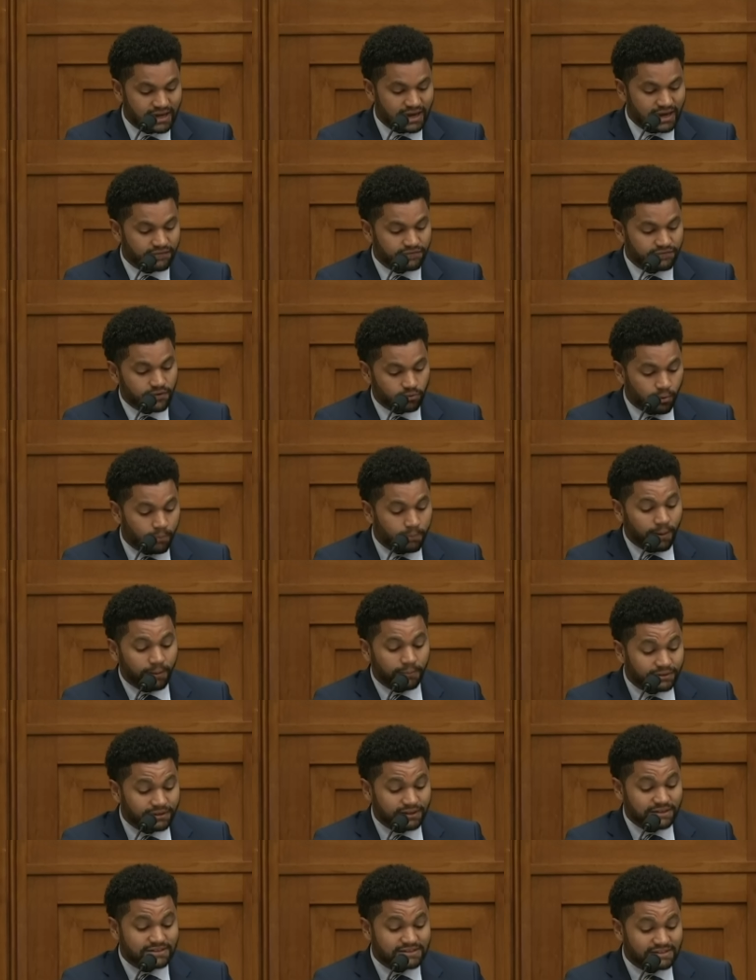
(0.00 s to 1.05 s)
If
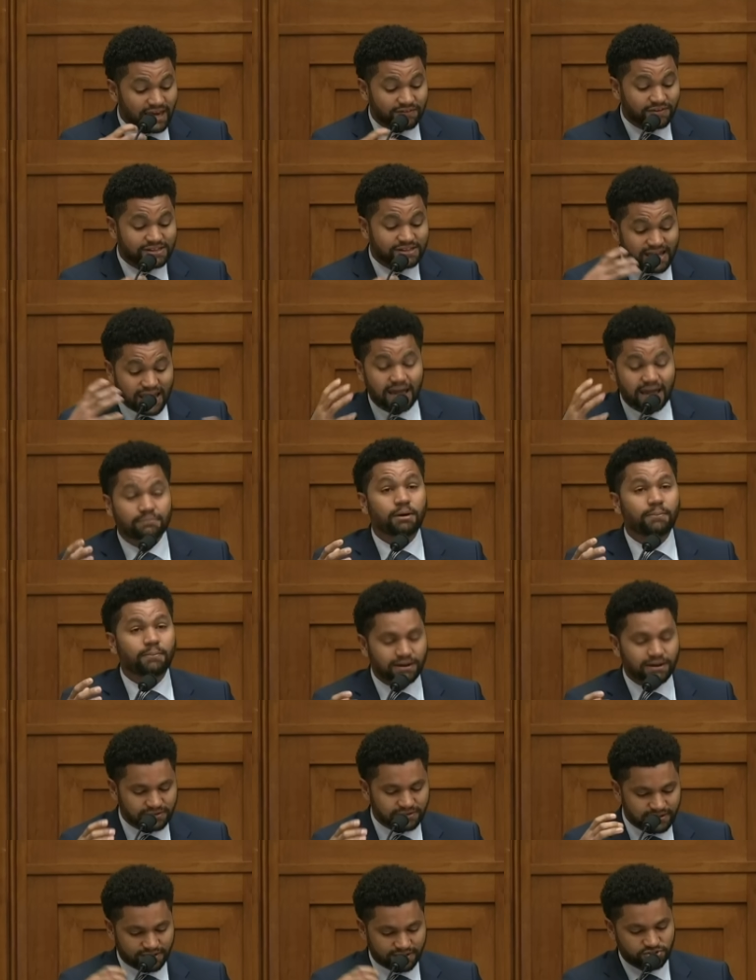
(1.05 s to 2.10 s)
Republicans gave a damn
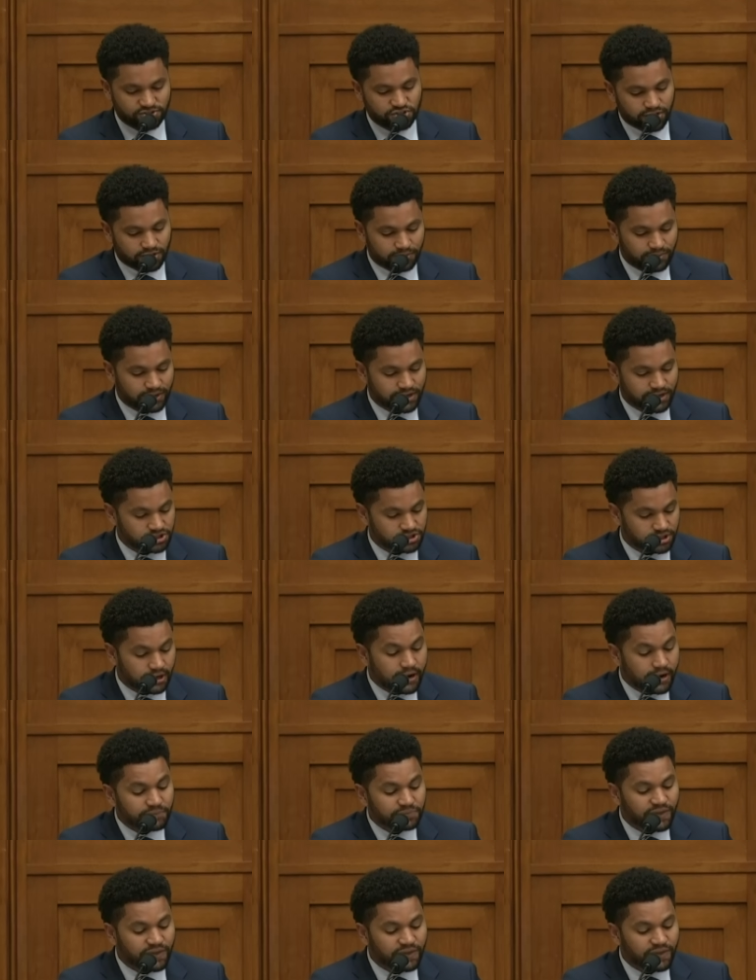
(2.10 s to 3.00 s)
about the next generation,